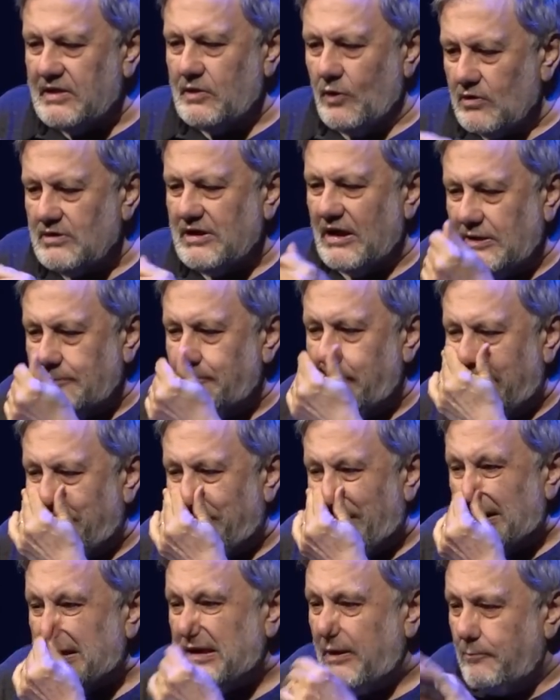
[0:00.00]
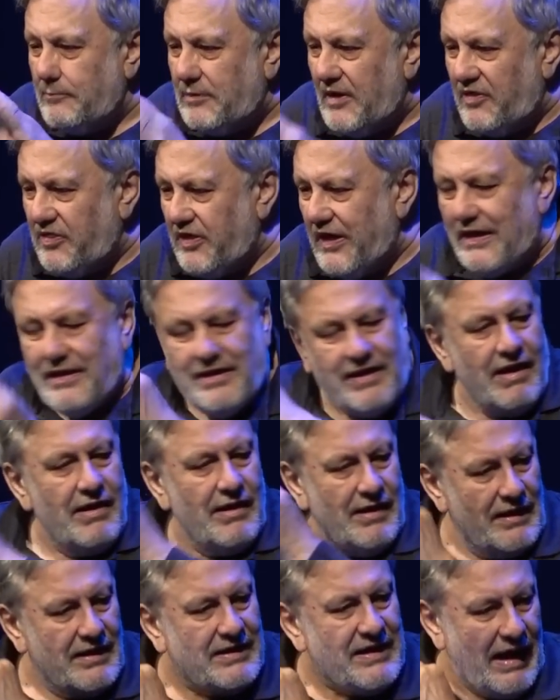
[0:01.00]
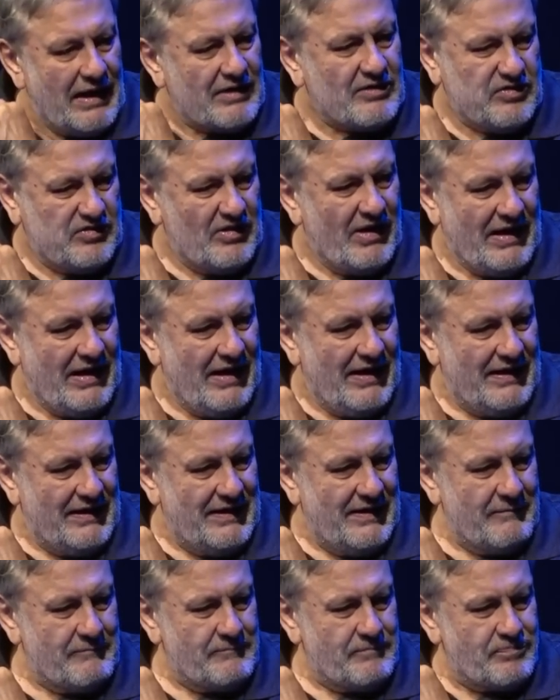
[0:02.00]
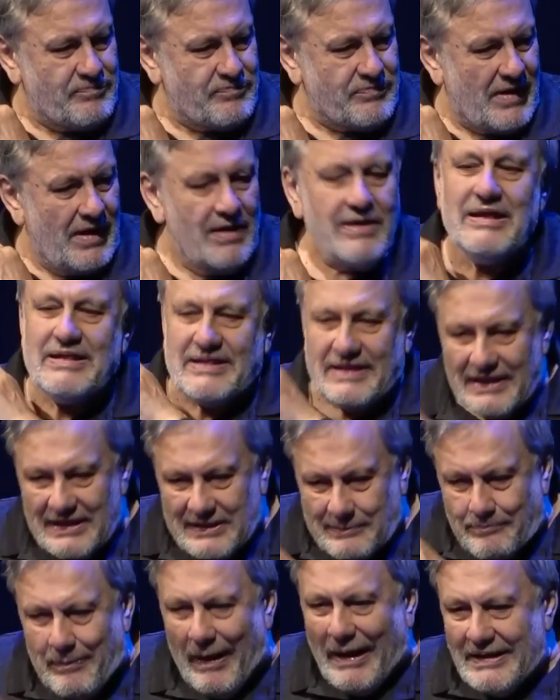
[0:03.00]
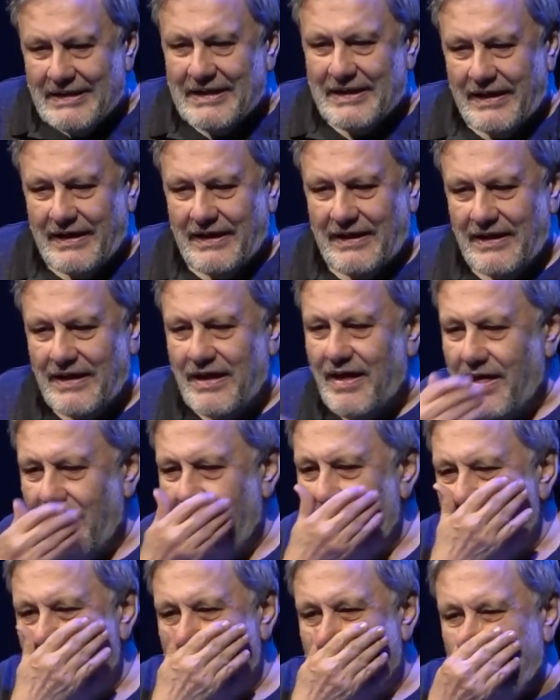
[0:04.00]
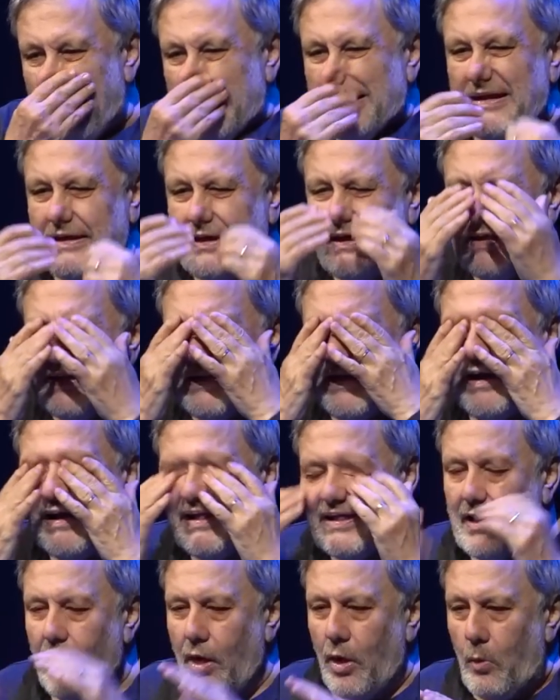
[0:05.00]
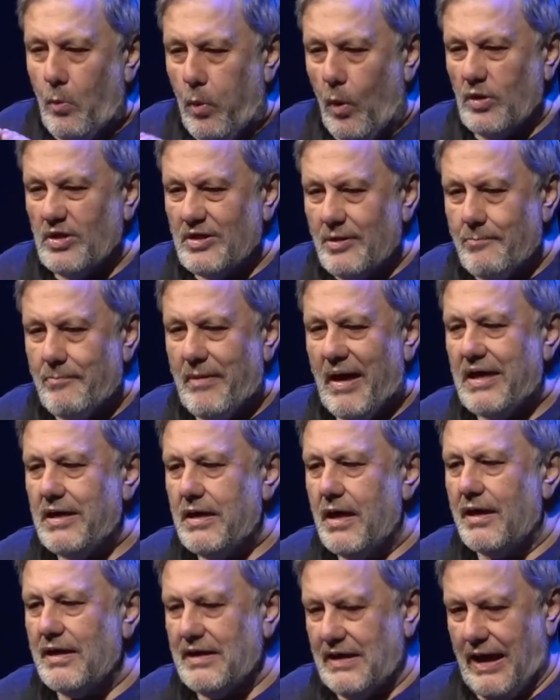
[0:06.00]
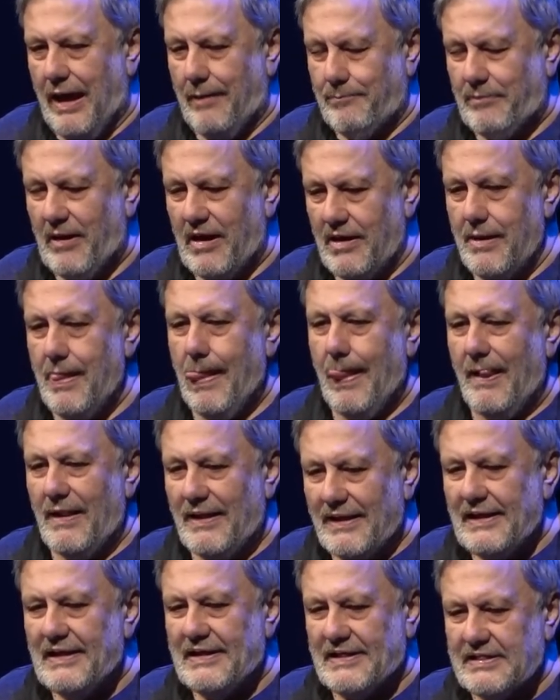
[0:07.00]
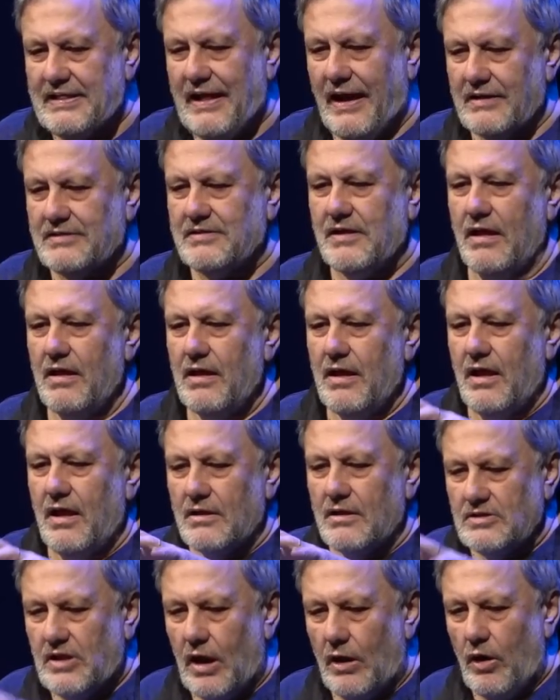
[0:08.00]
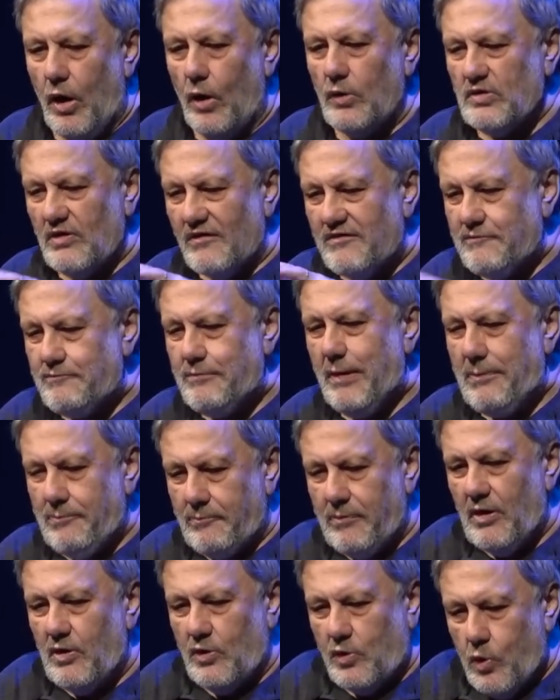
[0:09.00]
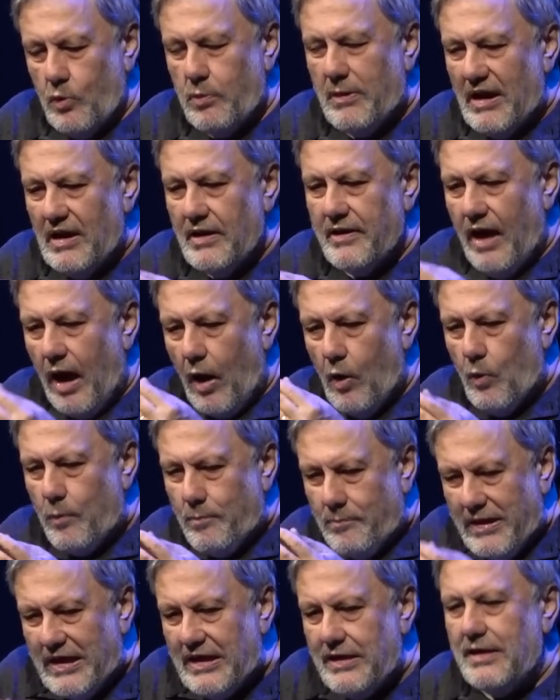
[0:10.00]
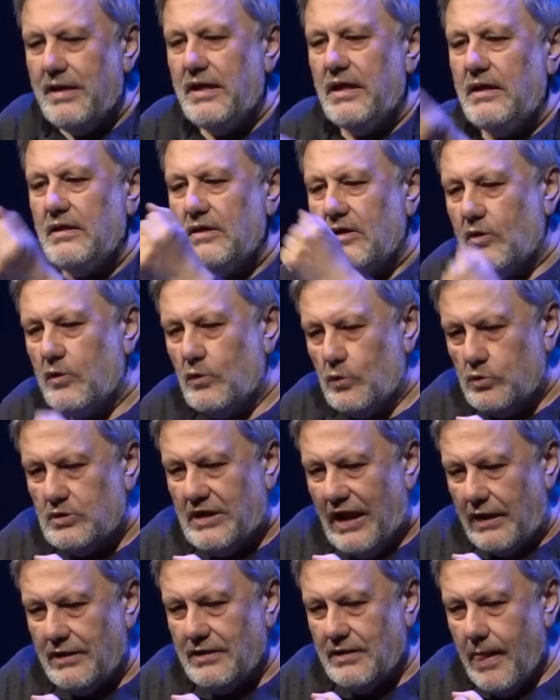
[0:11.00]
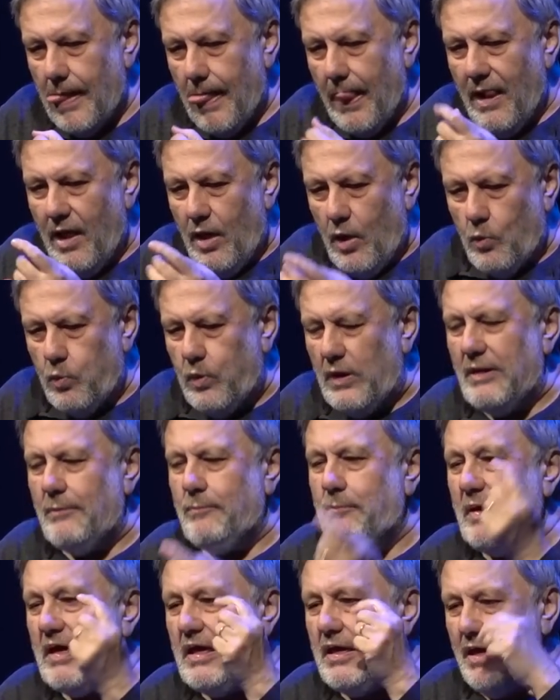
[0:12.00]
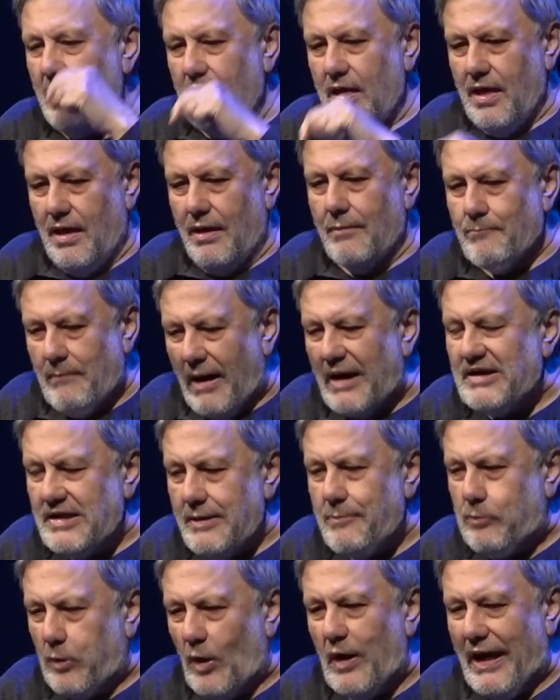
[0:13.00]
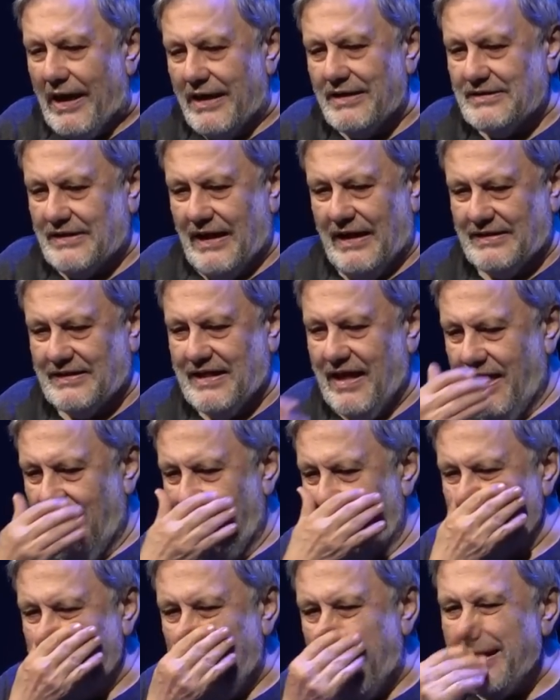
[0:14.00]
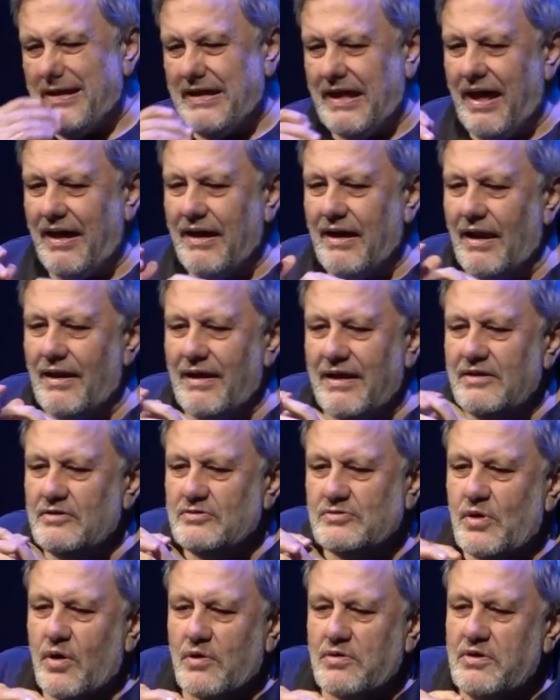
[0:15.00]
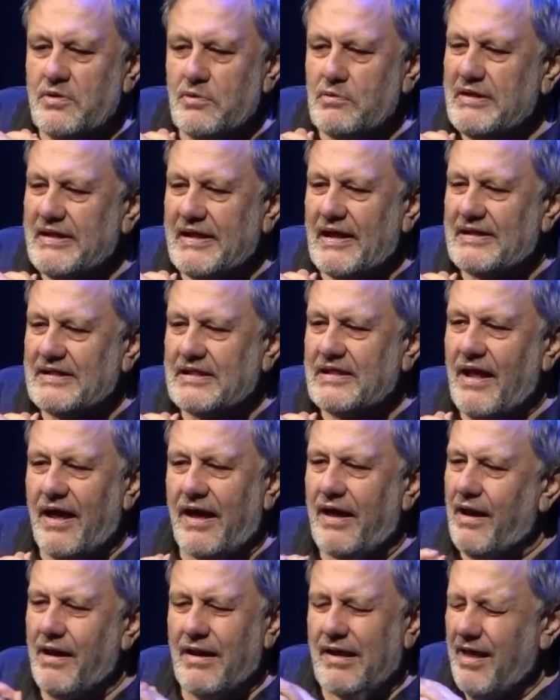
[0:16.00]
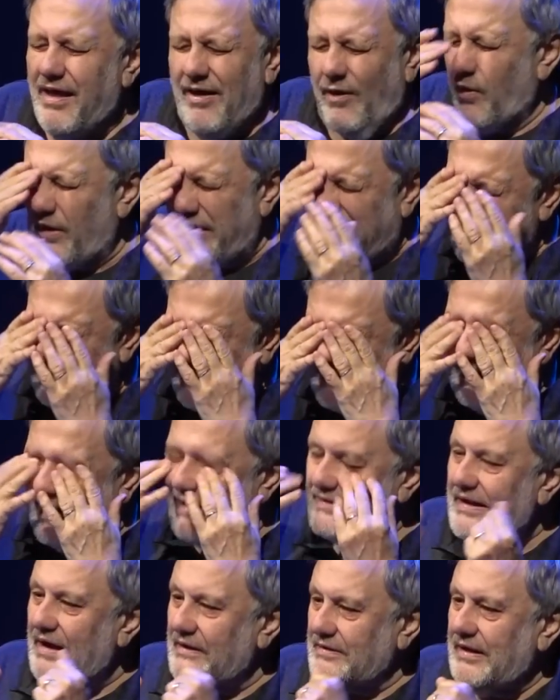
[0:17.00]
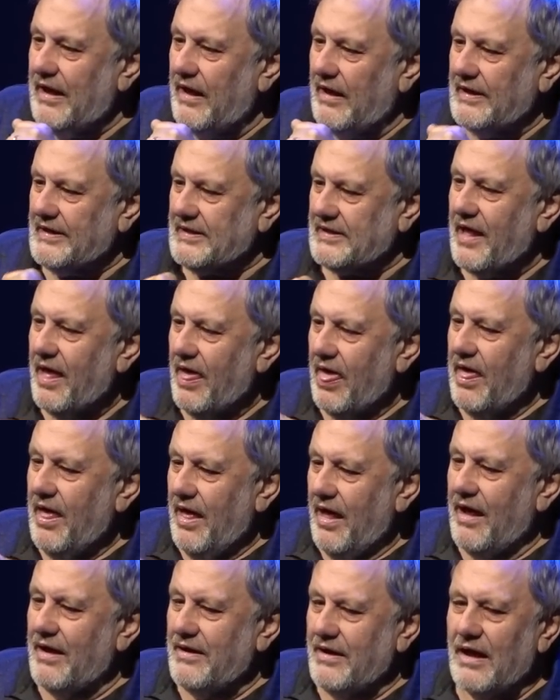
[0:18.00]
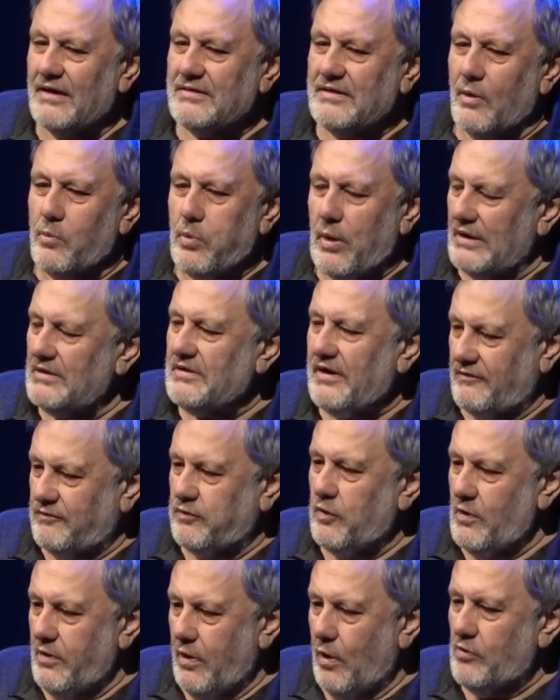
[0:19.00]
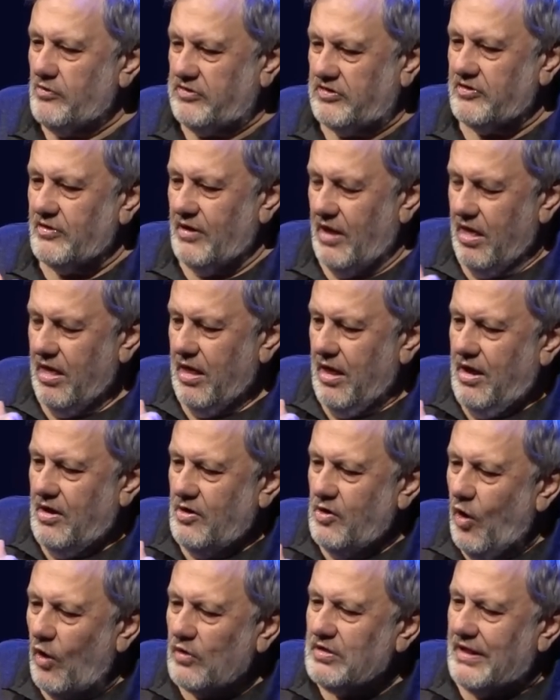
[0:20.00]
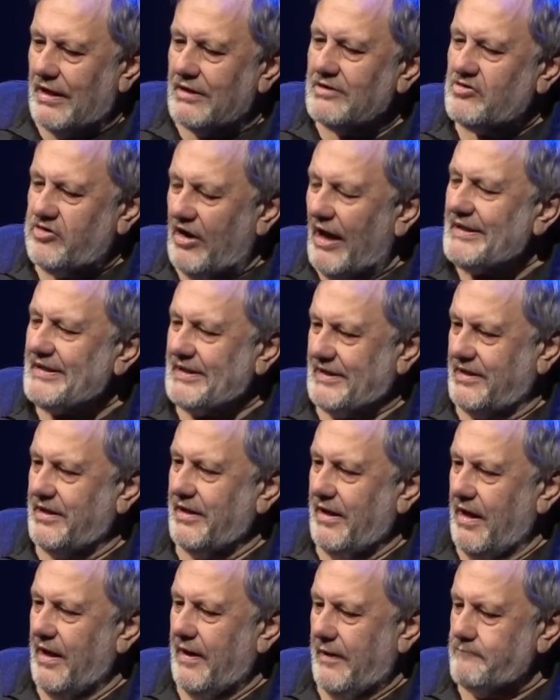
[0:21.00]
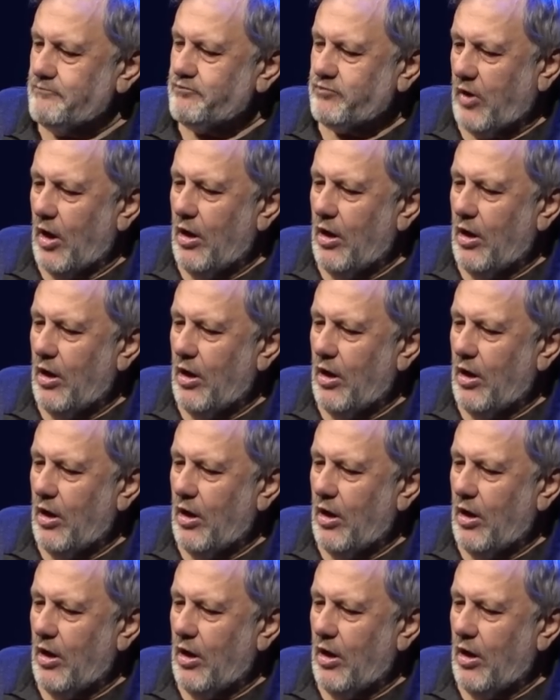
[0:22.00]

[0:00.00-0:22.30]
is not, as people simply think, reactionary. It is basically. But he says what may happen is that the lot of people who will now be included will be manipulated. And then Hegel introduces there, or in another text, another wonderful notion, not just pebble,